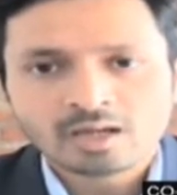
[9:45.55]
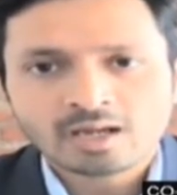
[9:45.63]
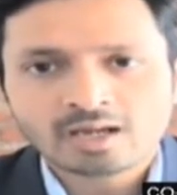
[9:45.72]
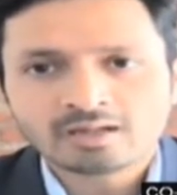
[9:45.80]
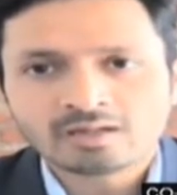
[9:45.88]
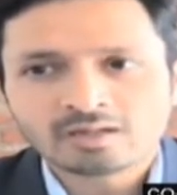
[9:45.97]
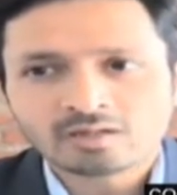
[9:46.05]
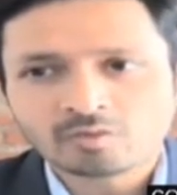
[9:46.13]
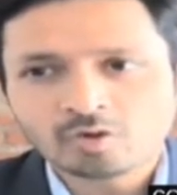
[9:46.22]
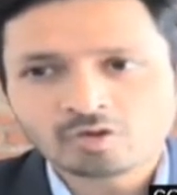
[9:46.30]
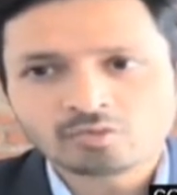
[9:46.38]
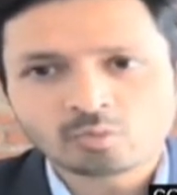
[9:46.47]
And
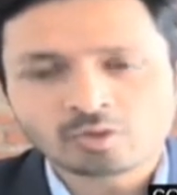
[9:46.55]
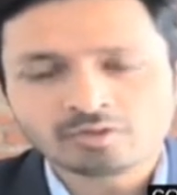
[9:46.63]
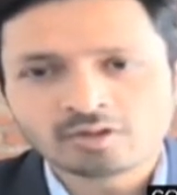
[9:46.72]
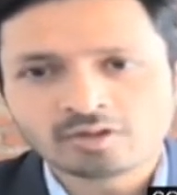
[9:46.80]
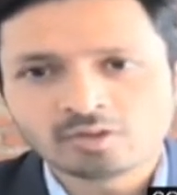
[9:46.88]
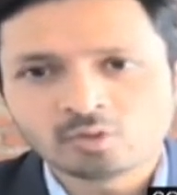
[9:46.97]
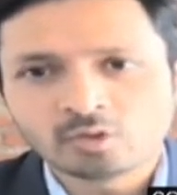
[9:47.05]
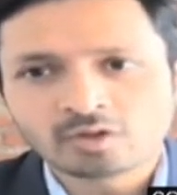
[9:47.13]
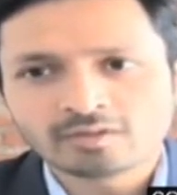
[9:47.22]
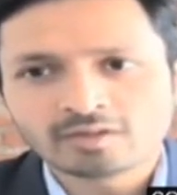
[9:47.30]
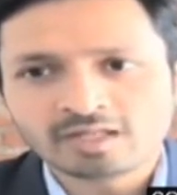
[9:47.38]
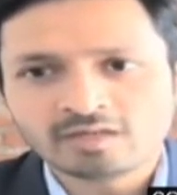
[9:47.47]
of course, what they're doing
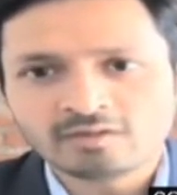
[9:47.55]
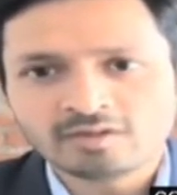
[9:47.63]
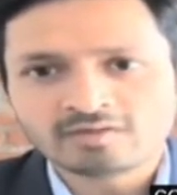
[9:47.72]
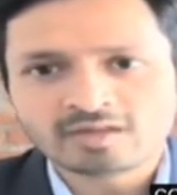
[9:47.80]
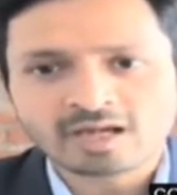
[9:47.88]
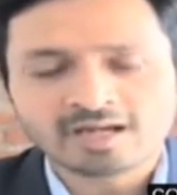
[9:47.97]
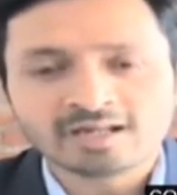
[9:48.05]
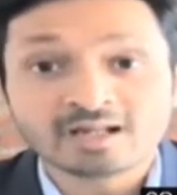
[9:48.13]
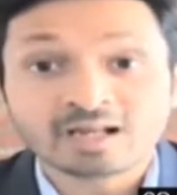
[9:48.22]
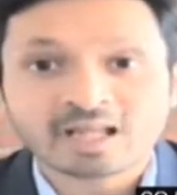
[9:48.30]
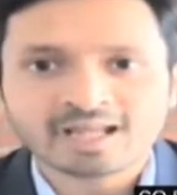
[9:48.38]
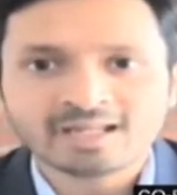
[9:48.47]
on the EV side and
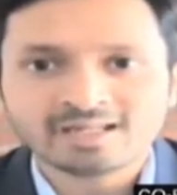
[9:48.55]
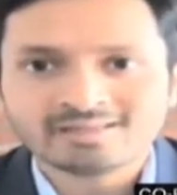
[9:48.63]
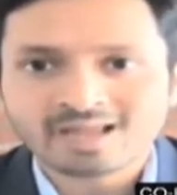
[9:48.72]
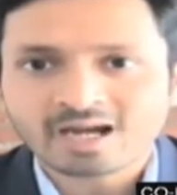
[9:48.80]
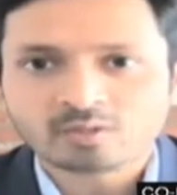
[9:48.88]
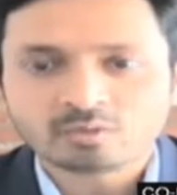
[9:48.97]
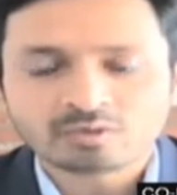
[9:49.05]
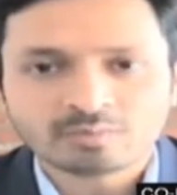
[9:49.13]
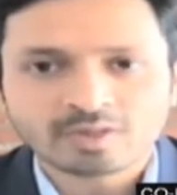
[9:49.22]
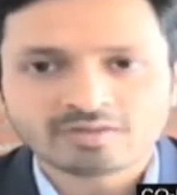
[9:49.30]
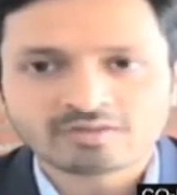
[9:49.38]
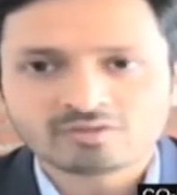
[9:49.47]
aligning that with the
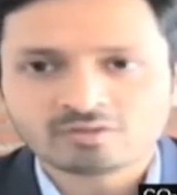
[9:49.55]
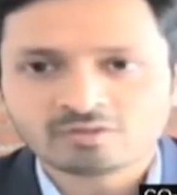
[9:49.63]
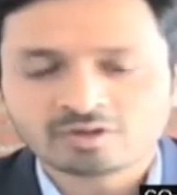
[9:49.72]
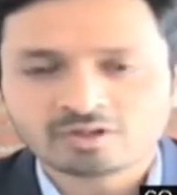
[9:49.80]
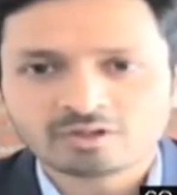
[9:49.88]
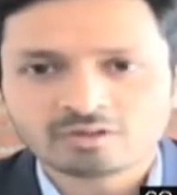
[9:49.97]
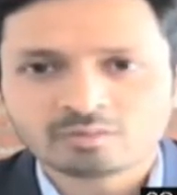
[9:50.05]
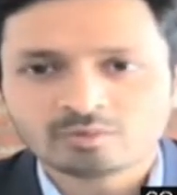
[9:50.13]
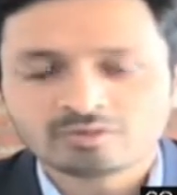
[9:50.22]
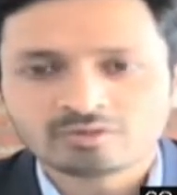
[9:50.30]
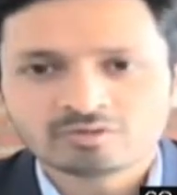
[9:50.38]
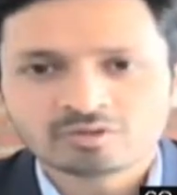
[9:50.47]
passenger vehicle
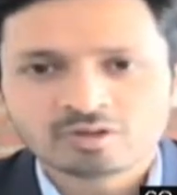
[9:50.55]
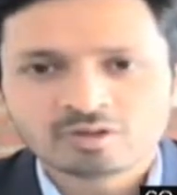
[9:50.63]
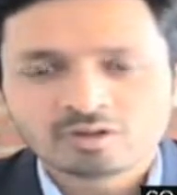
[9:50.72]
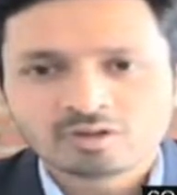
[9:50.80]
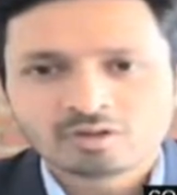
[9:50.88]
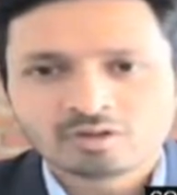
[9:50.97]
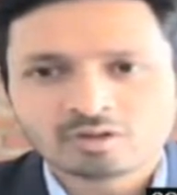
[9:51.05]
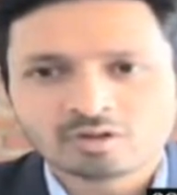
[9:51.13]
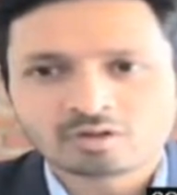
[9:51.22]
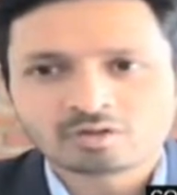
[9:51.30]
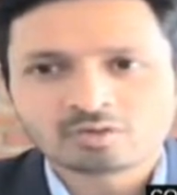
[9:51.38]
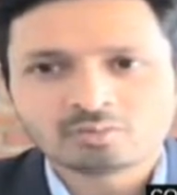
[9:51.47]
business
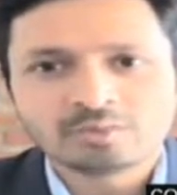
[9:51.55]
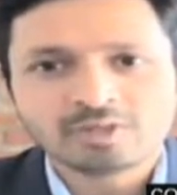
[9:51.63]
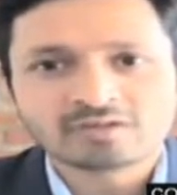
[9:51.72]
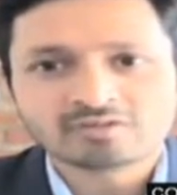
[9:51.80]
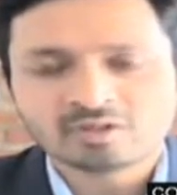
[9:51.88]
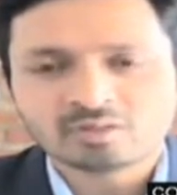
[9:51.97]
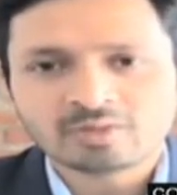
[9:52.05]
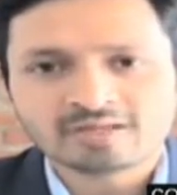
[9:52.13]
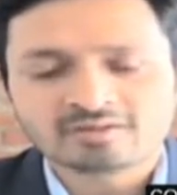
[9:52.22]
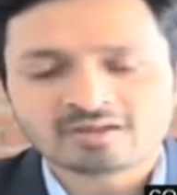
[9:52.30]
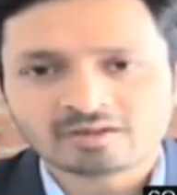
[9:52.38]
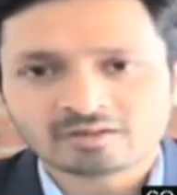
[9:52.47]
could be extremely
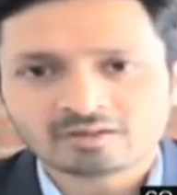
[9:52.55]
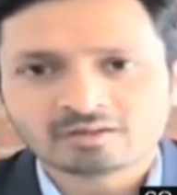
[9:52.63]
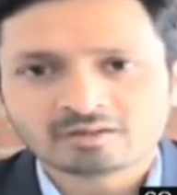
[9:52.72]
exciting.